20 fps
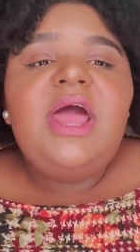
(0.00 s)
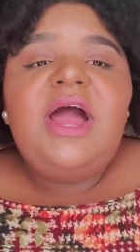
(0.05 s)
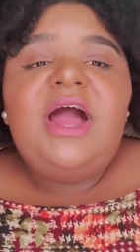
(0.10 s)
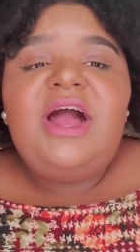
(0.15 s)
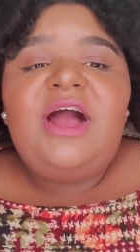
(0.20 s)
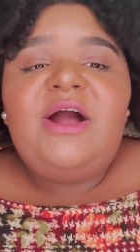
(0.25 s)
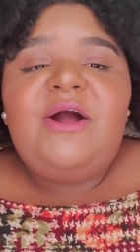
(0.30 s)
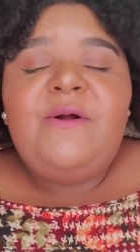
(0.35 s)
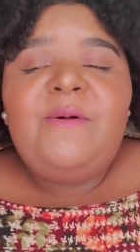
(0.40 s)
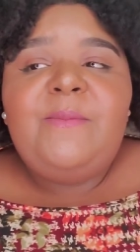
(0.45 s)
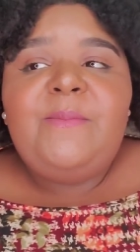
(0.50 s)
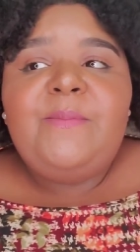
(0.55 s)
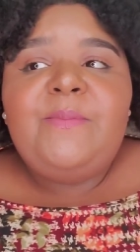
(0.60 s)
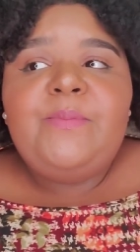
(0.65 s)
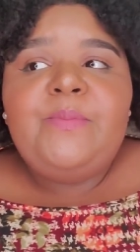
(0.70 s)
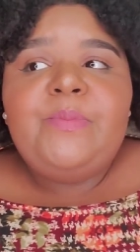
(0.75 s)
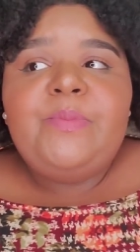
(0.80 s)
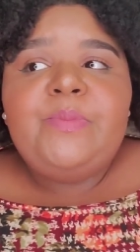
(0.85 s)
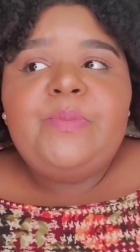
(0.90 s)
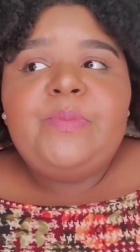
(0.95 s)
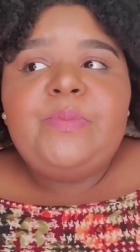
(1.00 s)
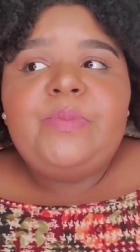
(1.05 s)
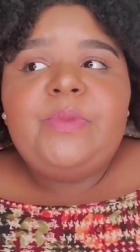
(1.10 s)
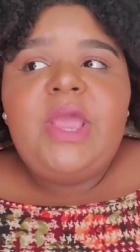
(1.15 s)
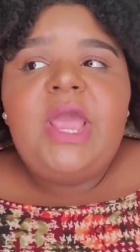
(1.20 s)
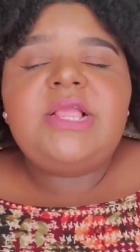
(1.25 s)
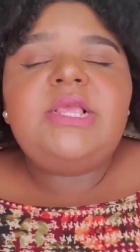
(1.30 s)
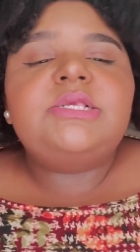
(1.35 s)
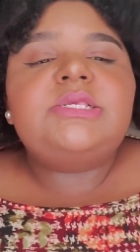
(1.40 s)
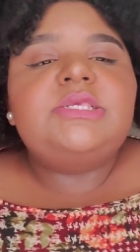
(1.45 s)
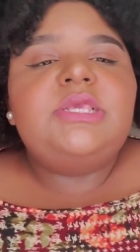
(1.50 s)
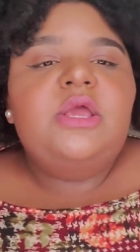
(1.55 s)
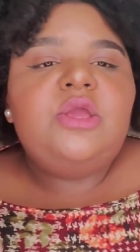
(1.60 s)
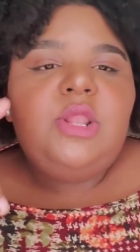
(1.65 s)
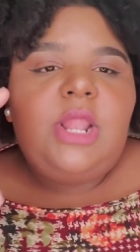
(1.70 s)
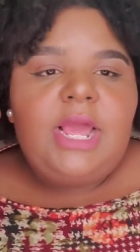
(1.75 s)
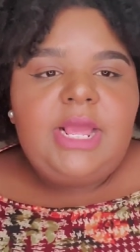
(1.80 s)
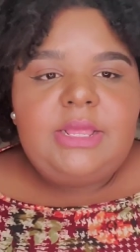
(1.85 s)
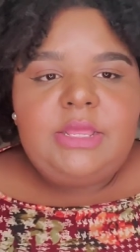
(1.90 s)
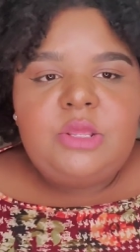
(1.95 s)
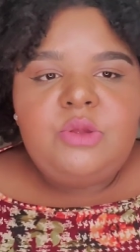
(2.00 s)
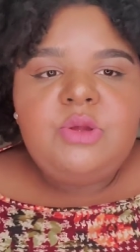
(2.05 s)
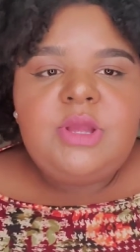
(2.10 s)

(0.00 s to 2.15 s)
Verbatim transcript: Um and just to tell you, like,